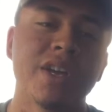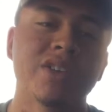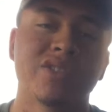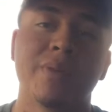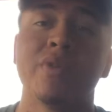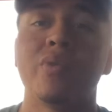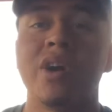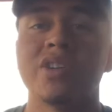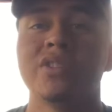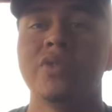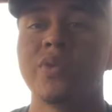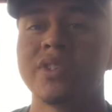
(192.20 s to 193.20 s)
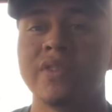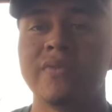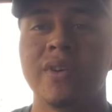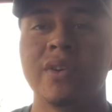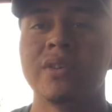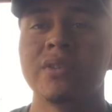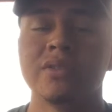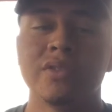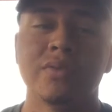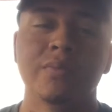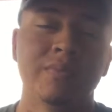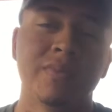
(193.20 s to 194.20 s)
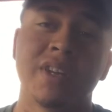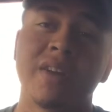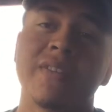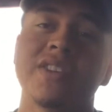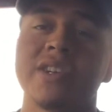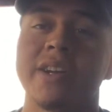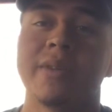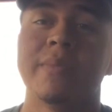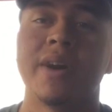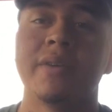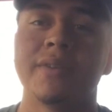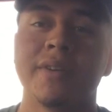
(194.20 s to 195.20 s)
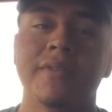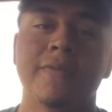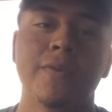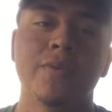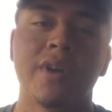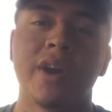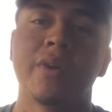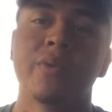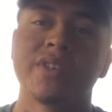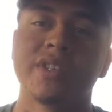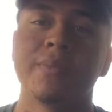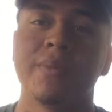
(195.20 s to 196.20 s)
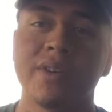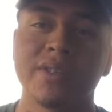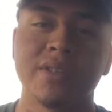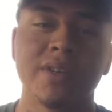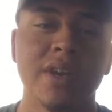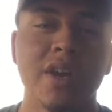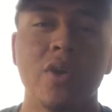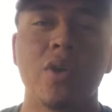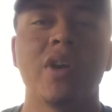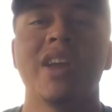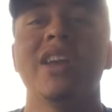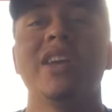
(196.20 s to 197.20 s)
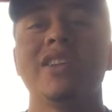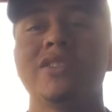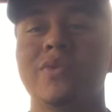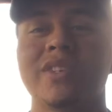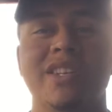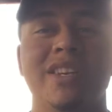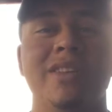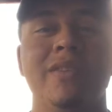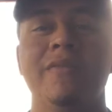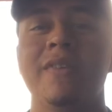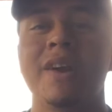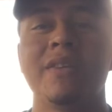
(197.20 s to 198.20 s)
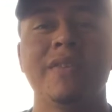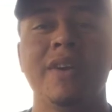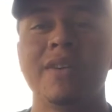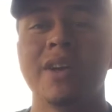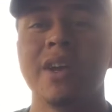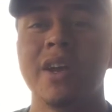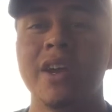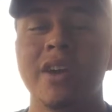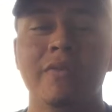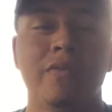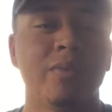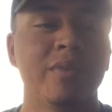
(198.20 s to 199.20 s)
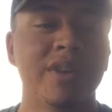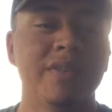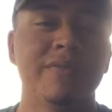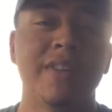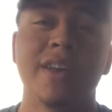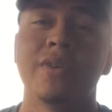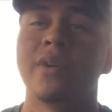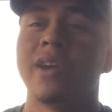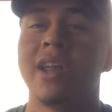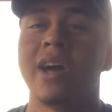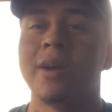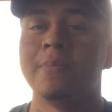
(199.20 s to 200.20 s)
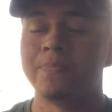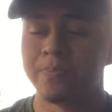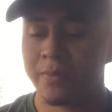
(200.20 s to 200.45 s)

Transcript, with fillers: So I've been watching the Whiskey Vault on YouTube. Definitely check them out if you are a whiskey person or getting into whiskey. They're very, very informative. They know a lot.